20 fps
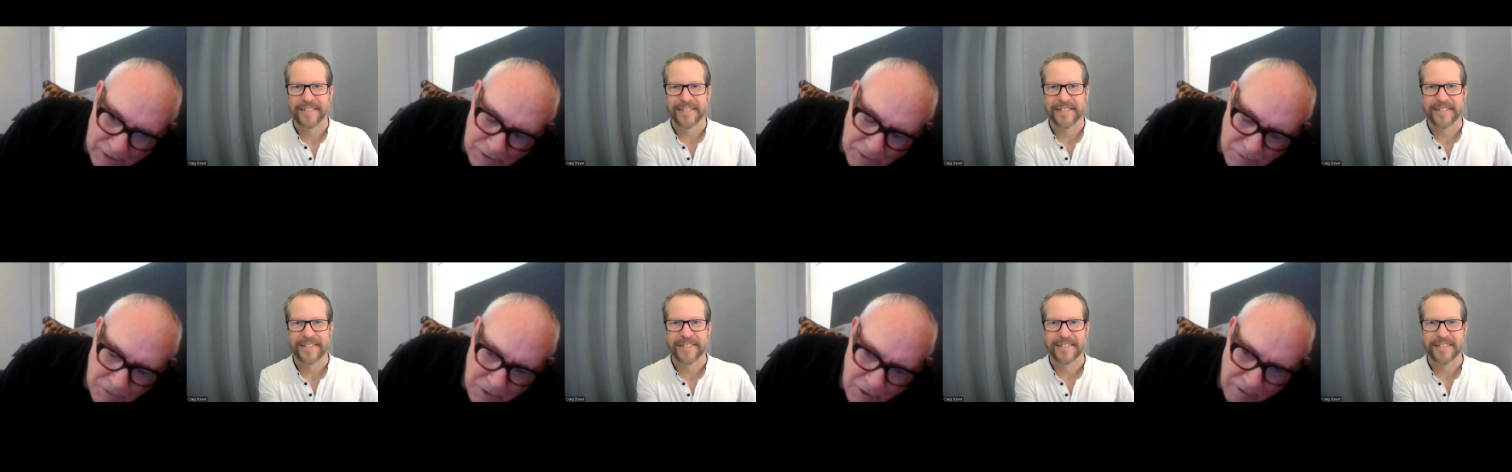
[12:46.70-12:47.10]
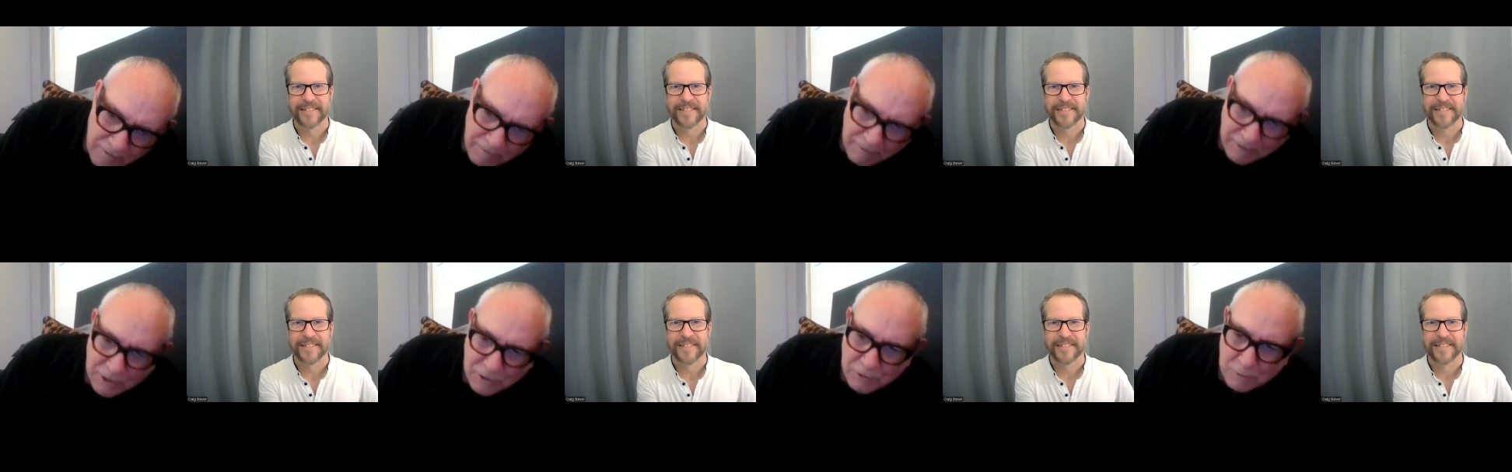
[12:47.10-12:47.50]
Speaker 1: don't know
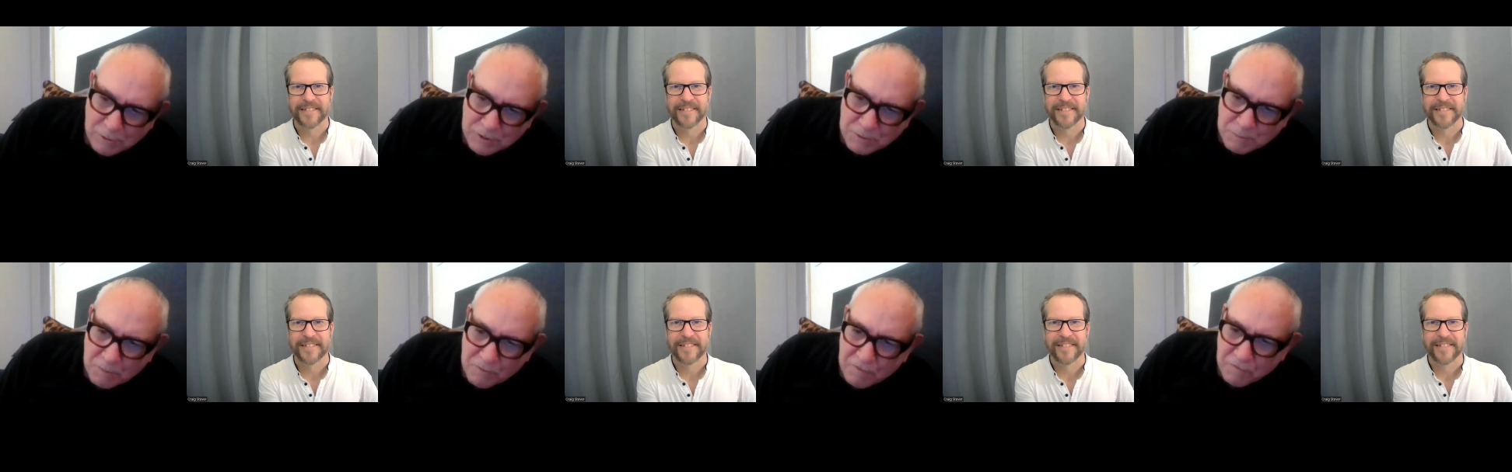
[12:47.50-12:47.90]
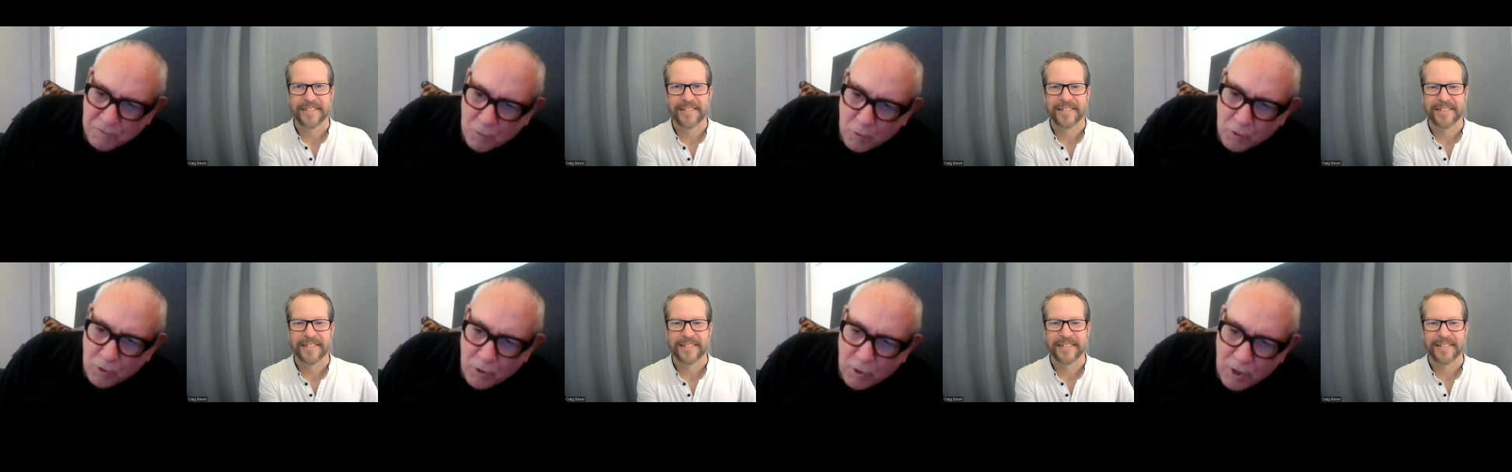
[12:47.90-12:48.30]
whether it was
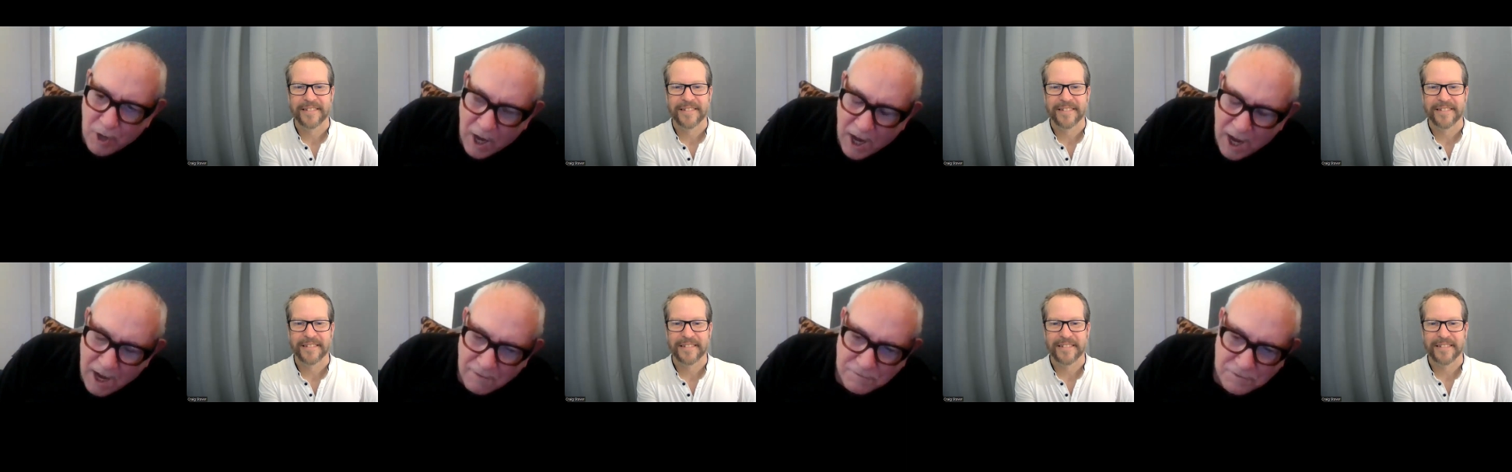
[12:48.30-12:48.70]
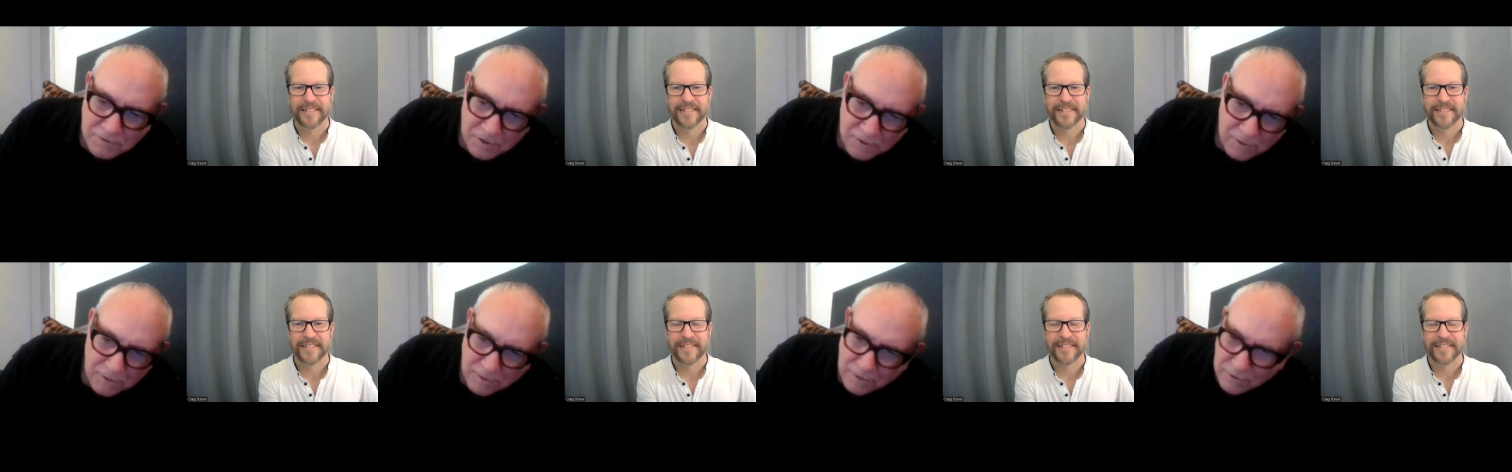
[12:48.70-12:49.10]
before or after
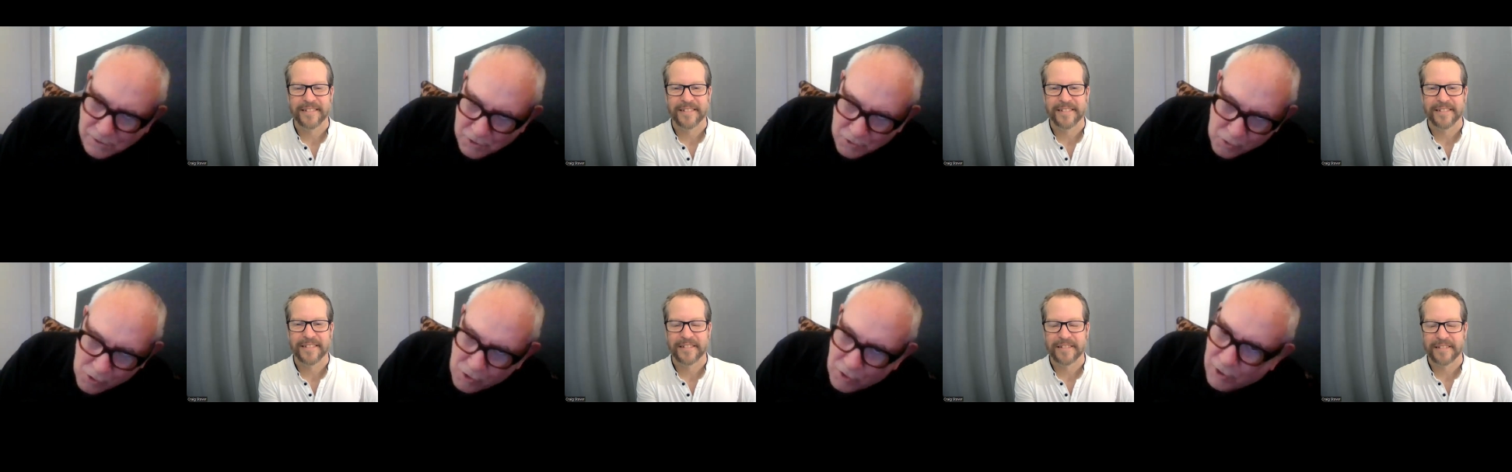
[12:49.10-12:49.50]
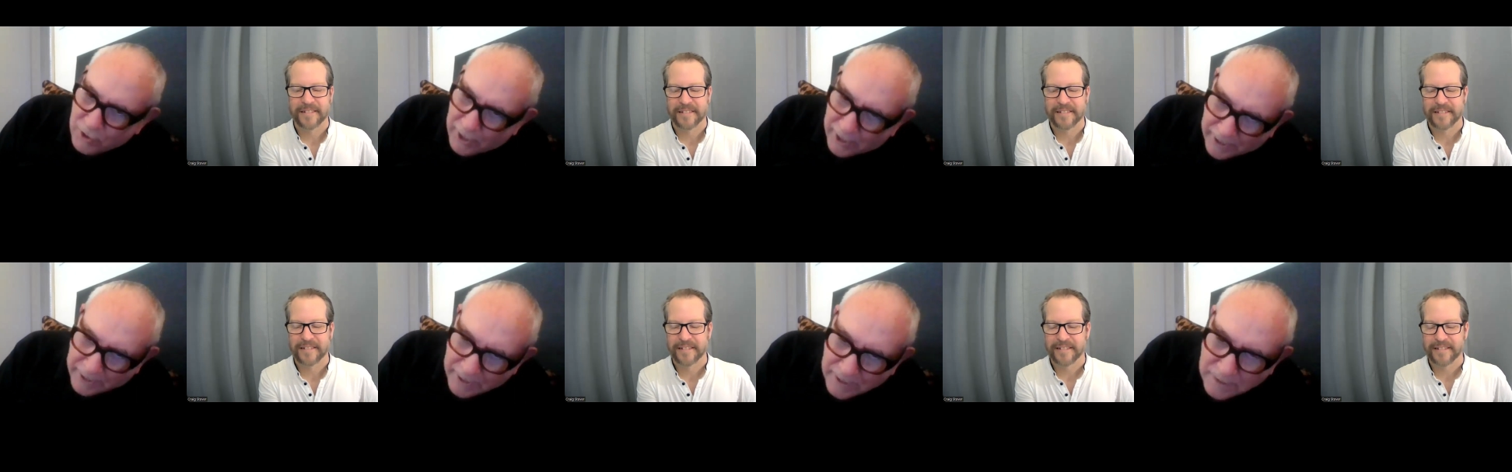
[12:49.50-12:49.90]
or
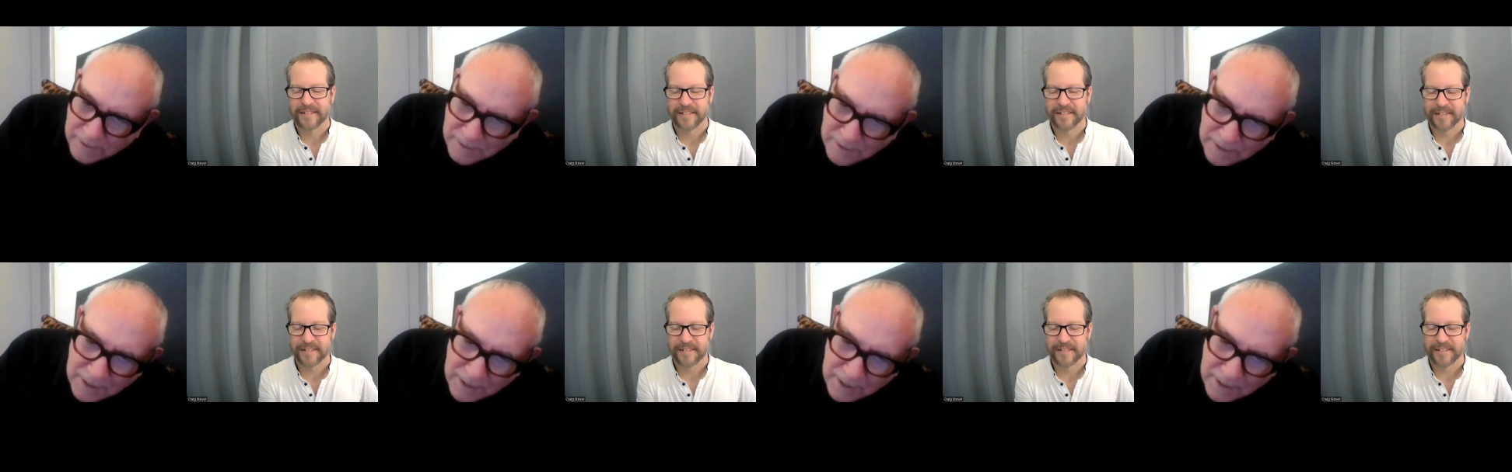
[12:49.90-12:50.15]
during,